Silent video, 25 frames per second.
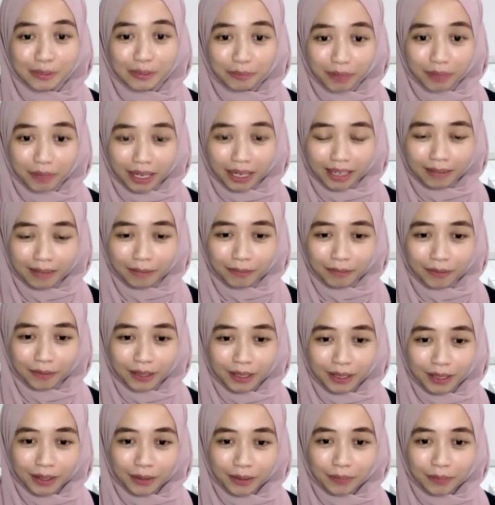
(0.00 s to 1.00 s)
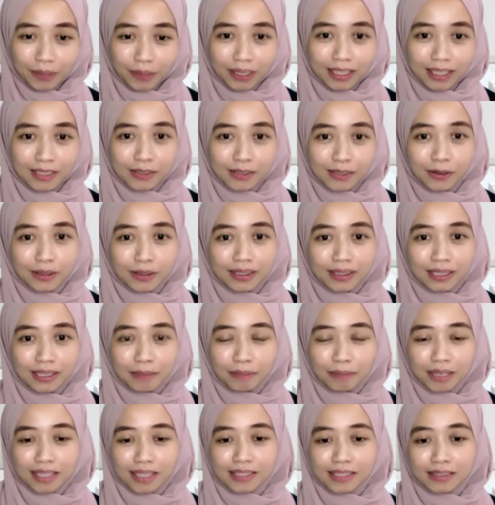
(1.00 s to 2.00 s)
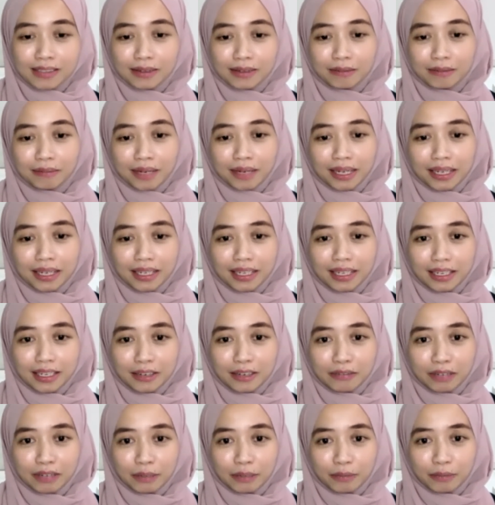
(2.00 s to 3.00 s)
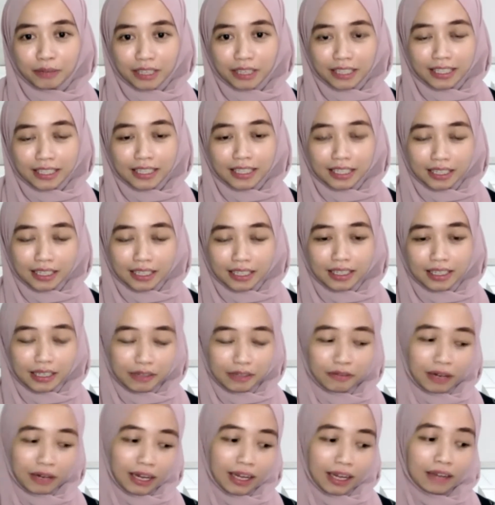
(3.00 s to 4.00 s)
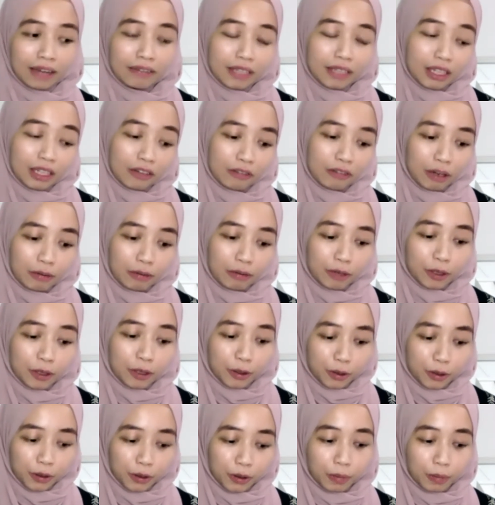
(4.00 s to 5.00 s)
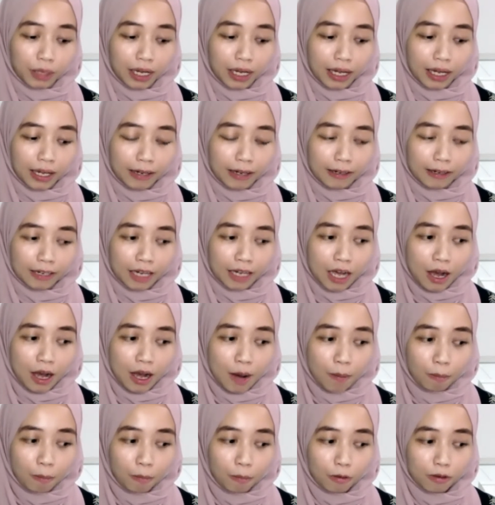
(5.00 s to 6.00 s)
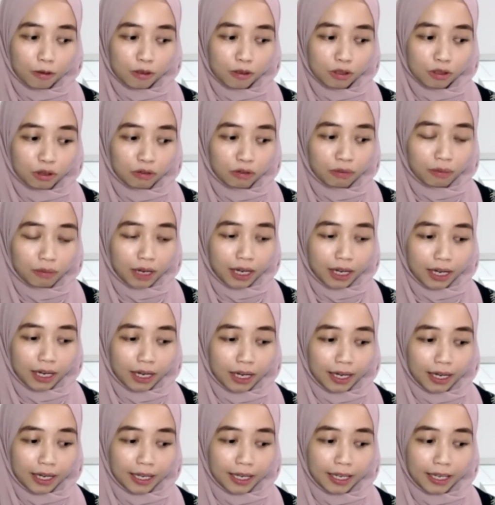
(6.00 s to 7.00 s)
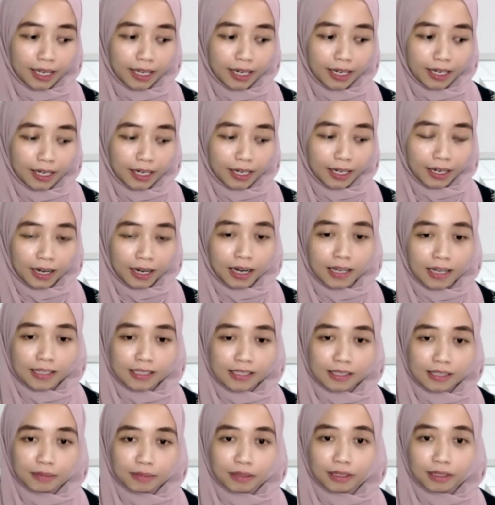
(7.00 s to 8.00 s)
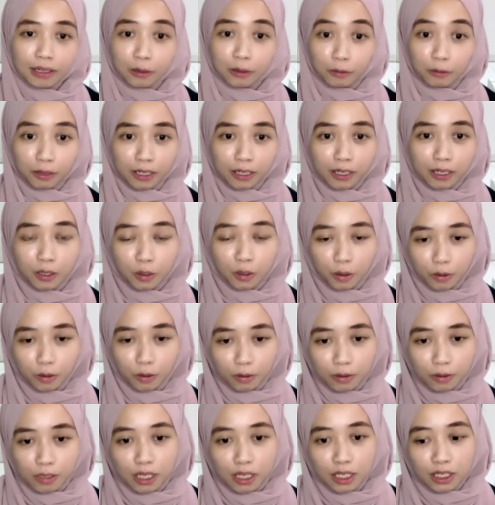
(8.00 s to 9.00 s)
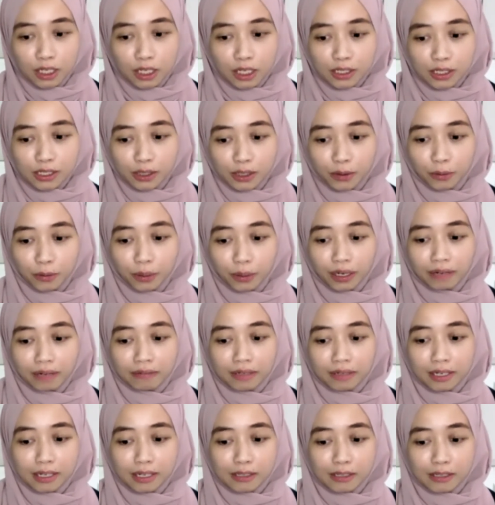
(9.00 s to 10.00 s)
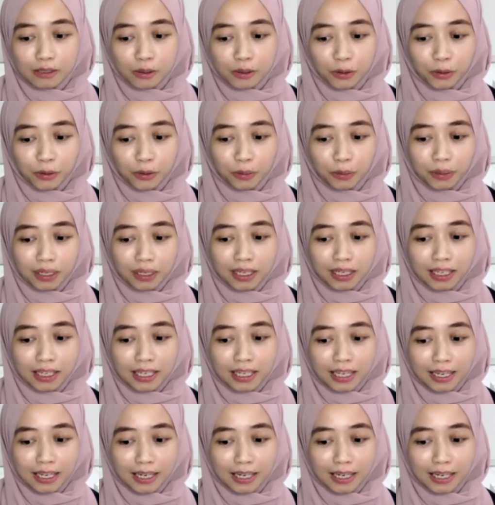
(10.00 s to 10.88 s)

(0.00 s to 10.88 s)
made, but it all depends on my fabric, if I have enough fabric or not. And most of my customer, they already know. So whenever they saw me,